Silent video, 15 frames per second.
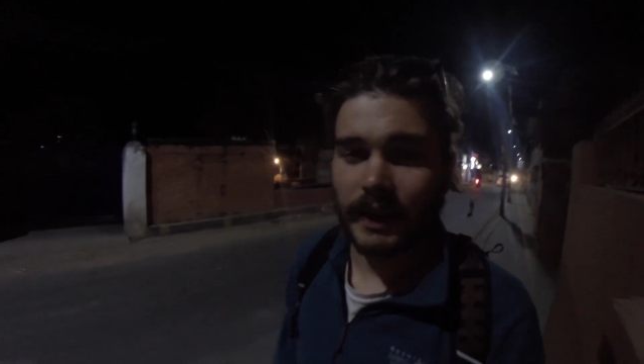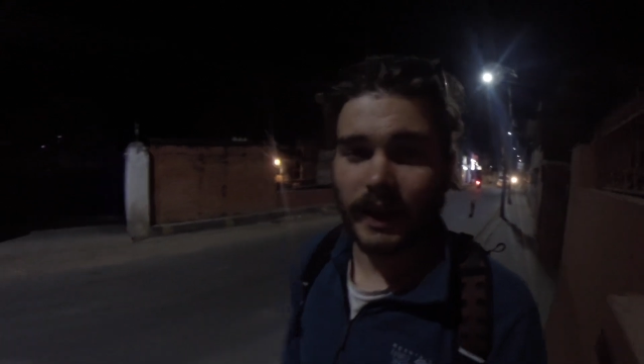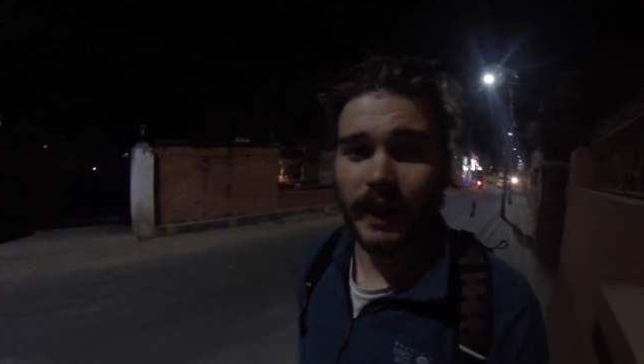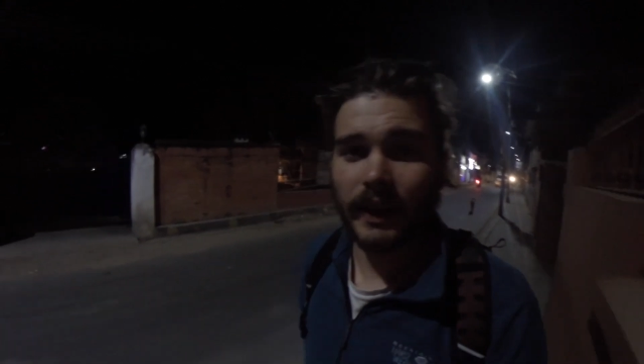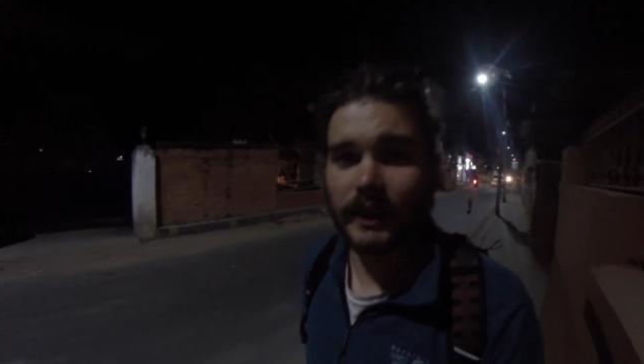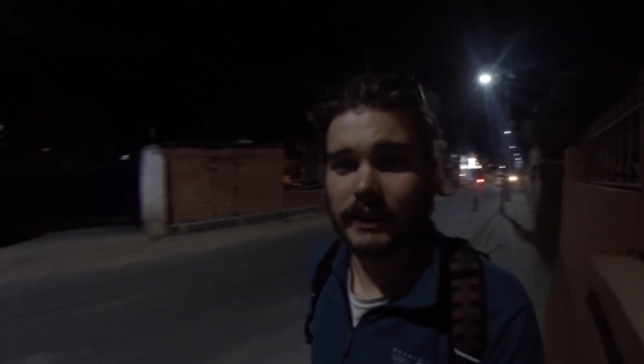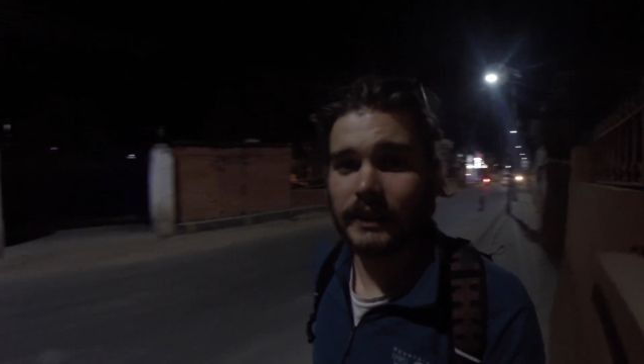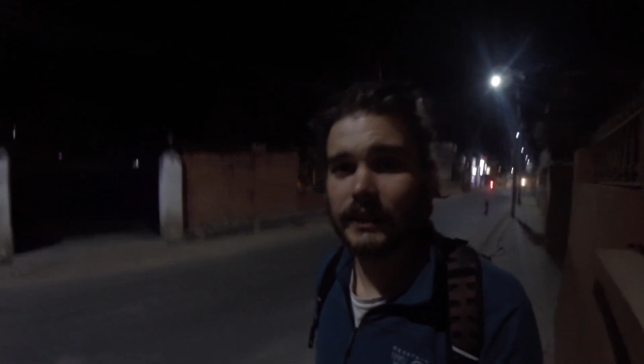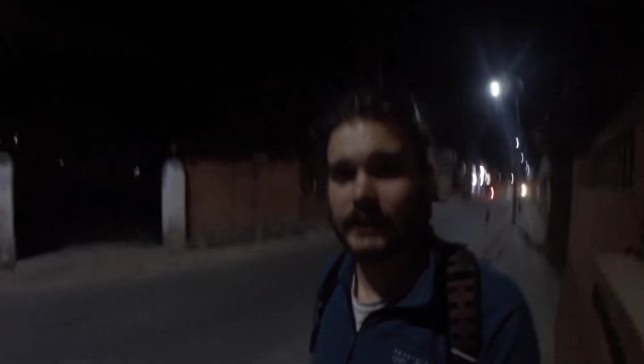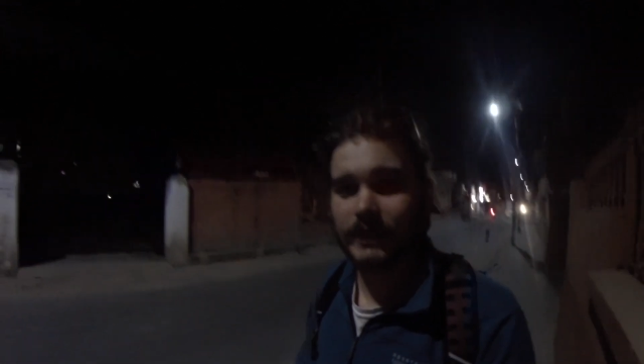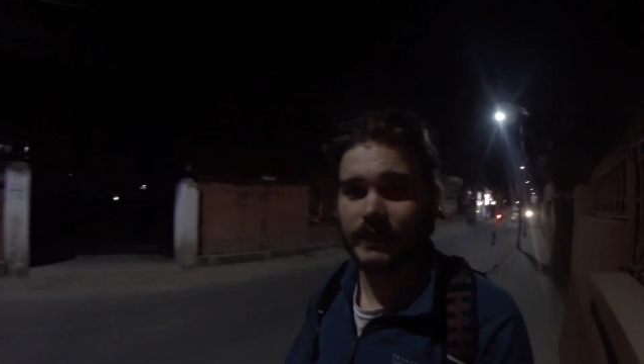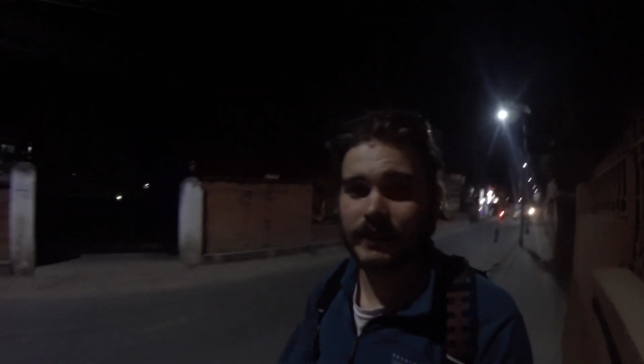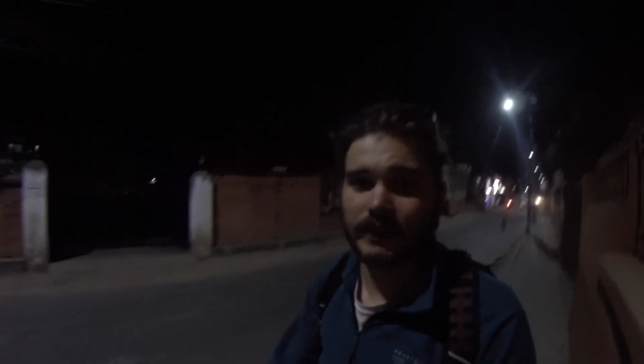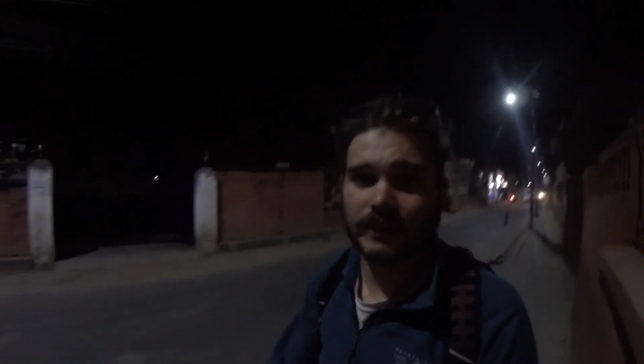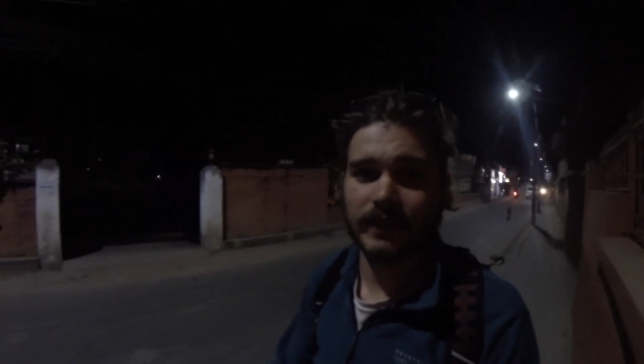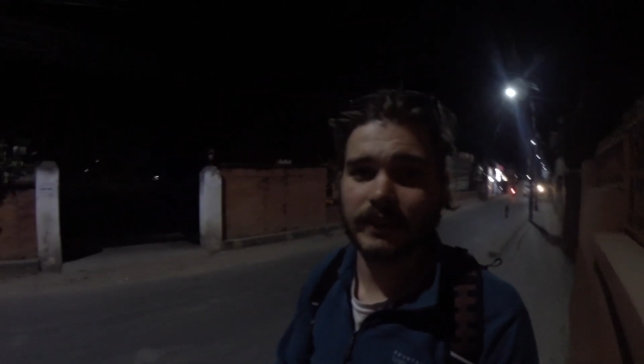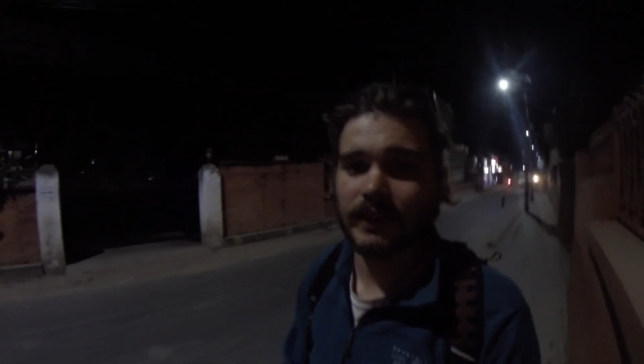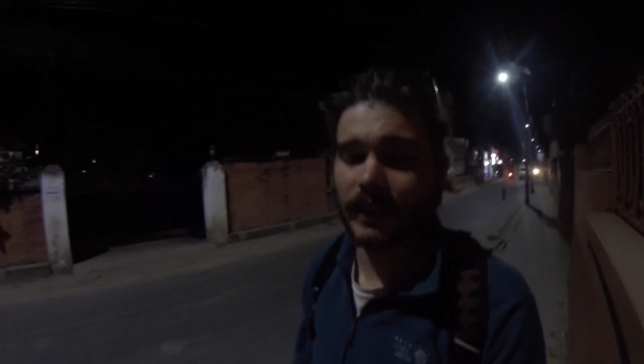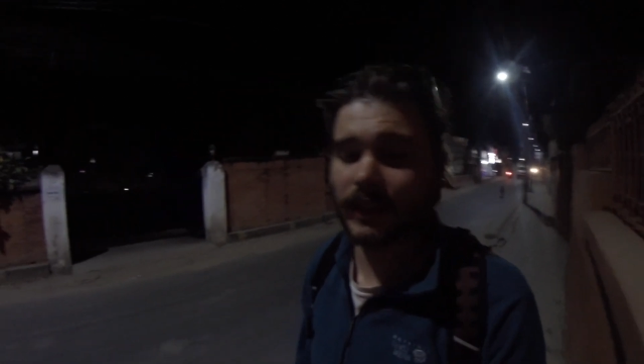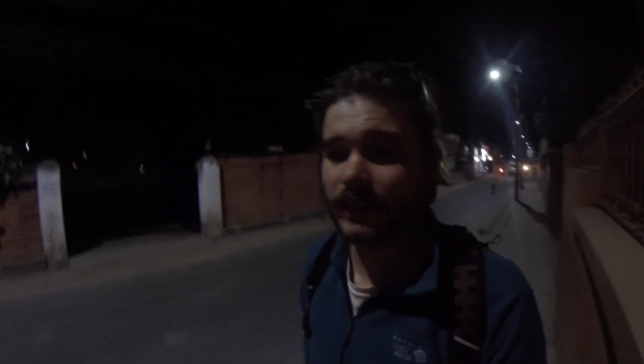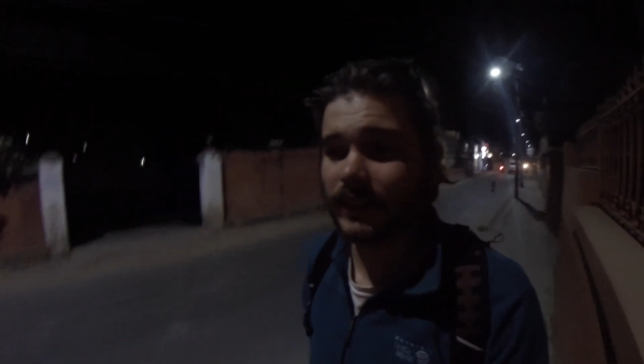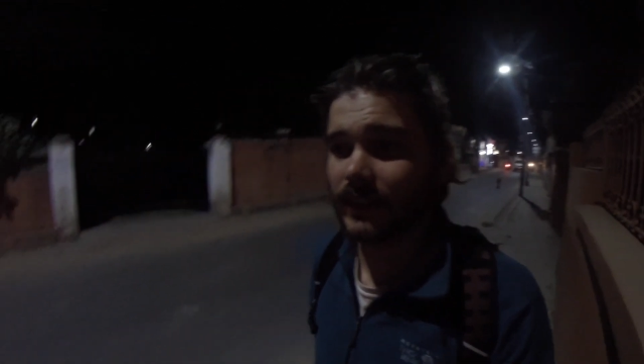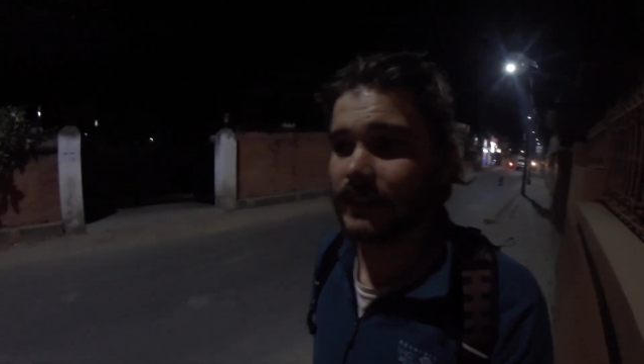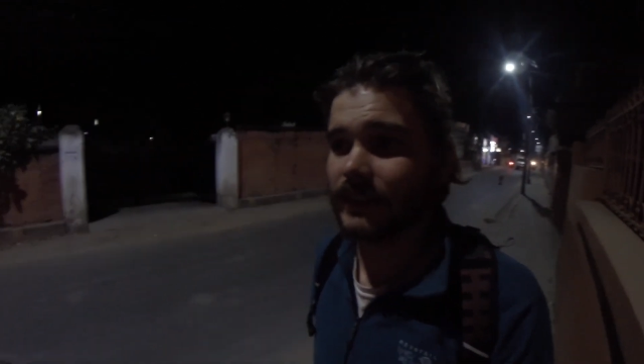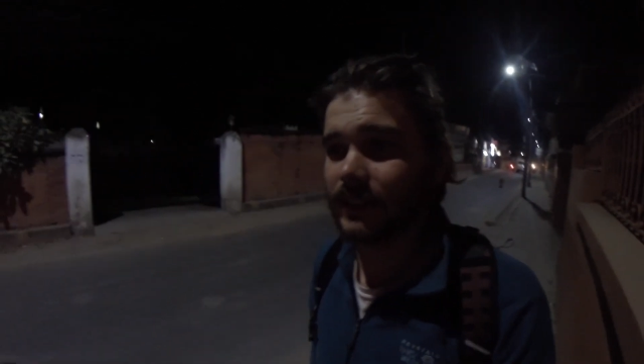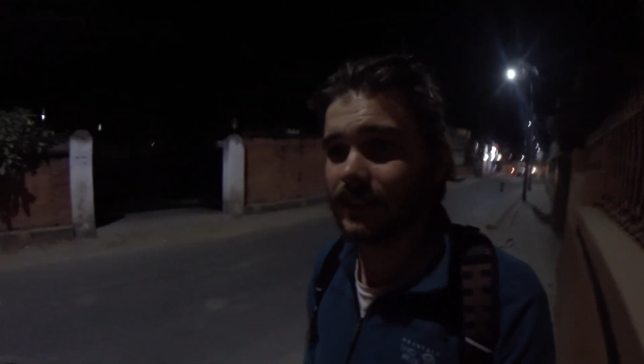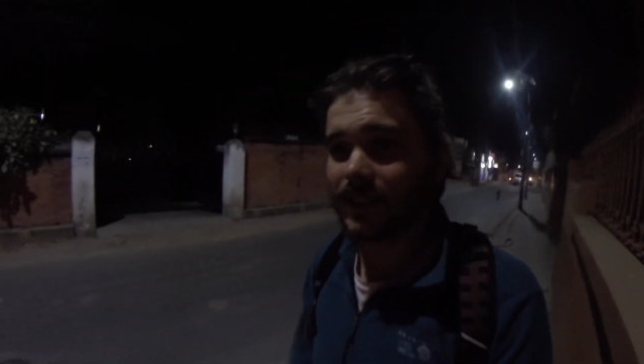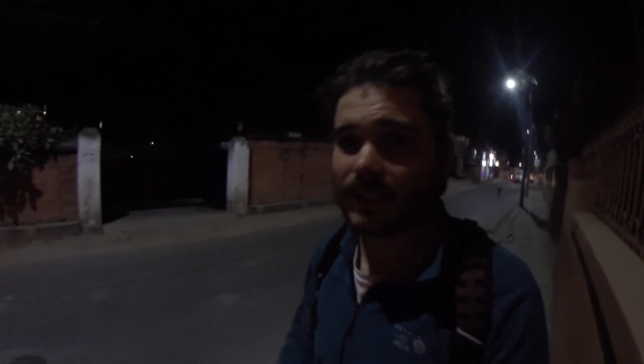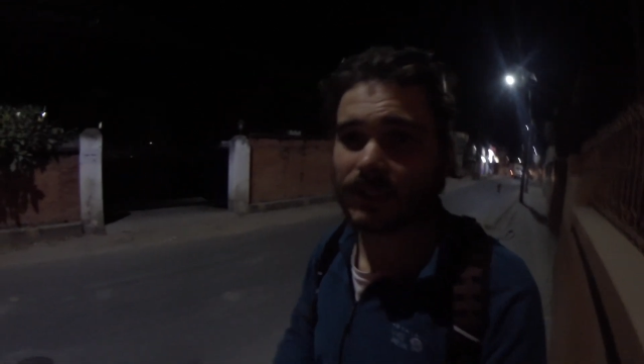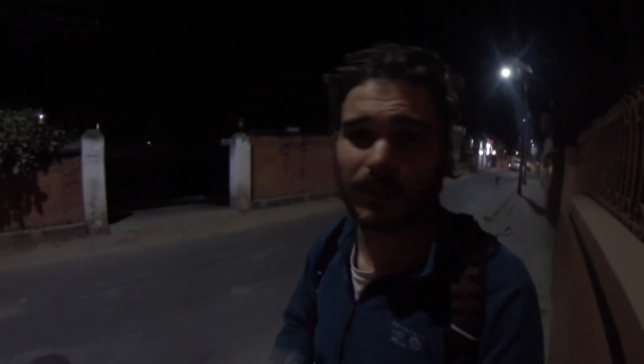Yeah, I'll
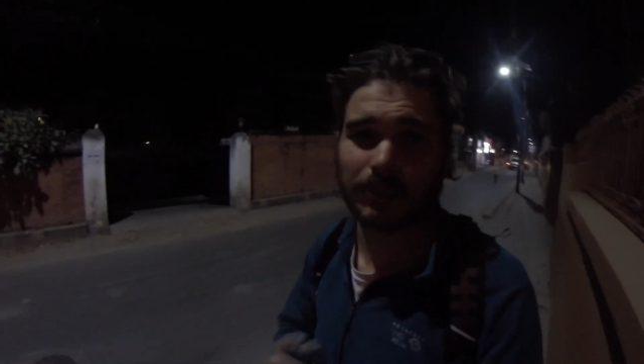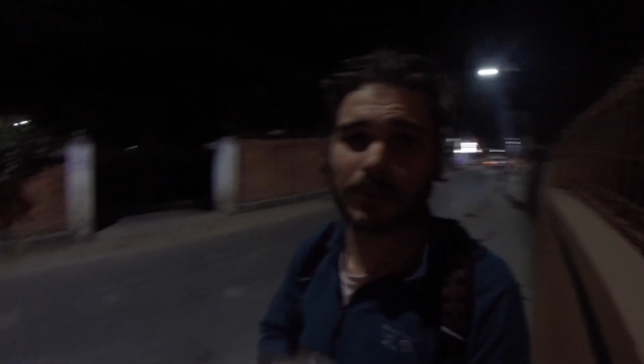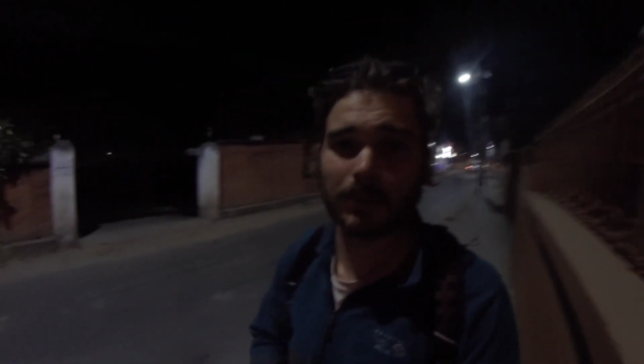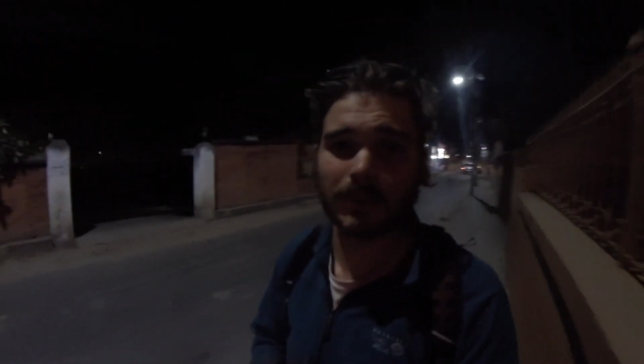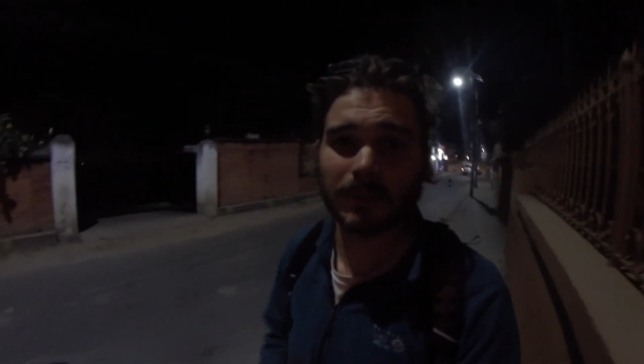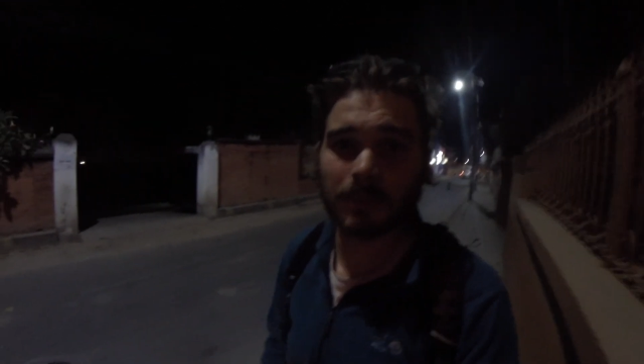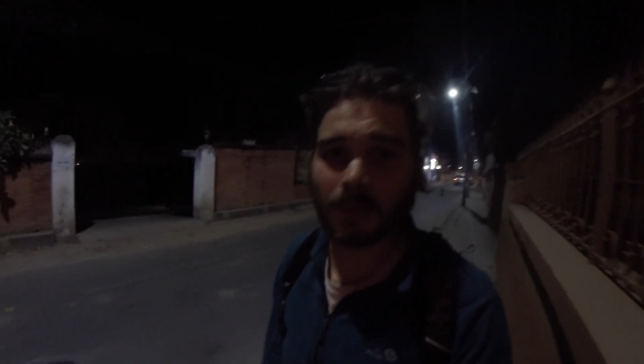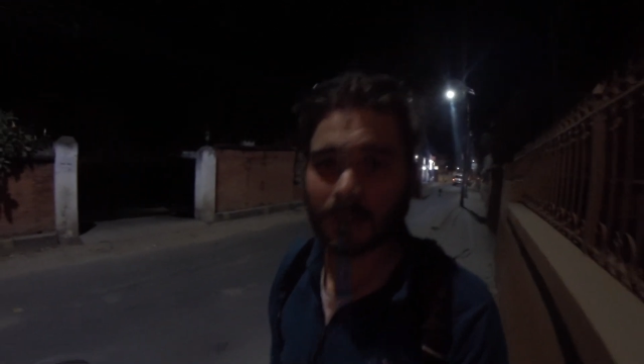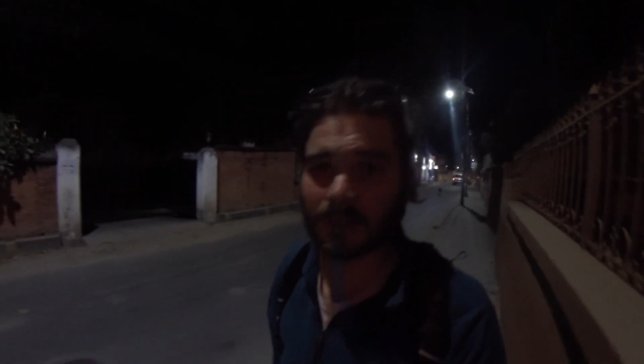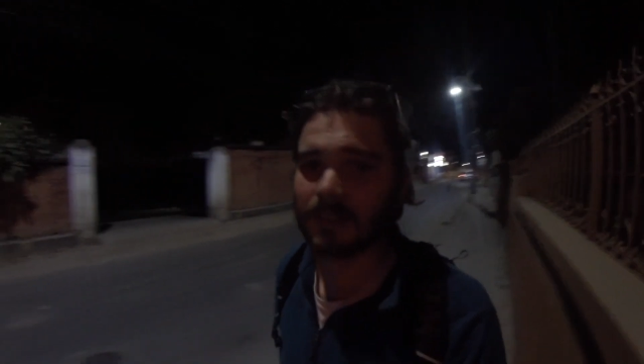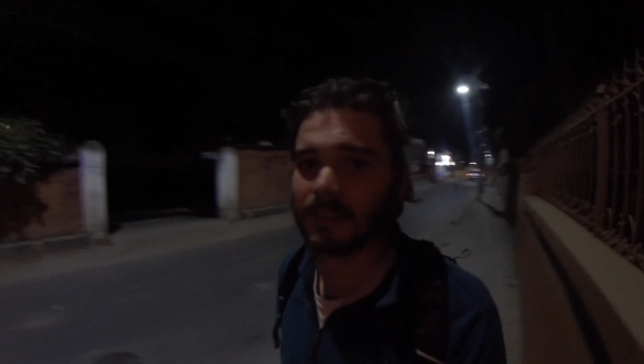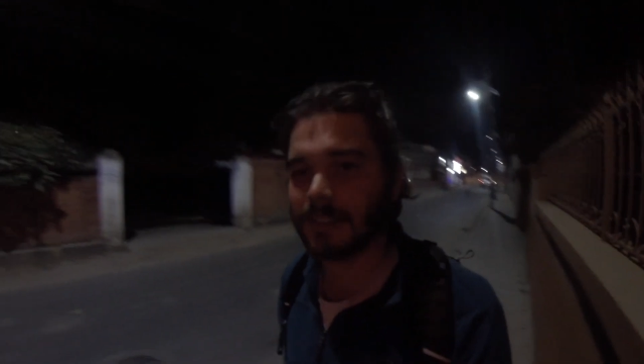catch you up probably tomorrow.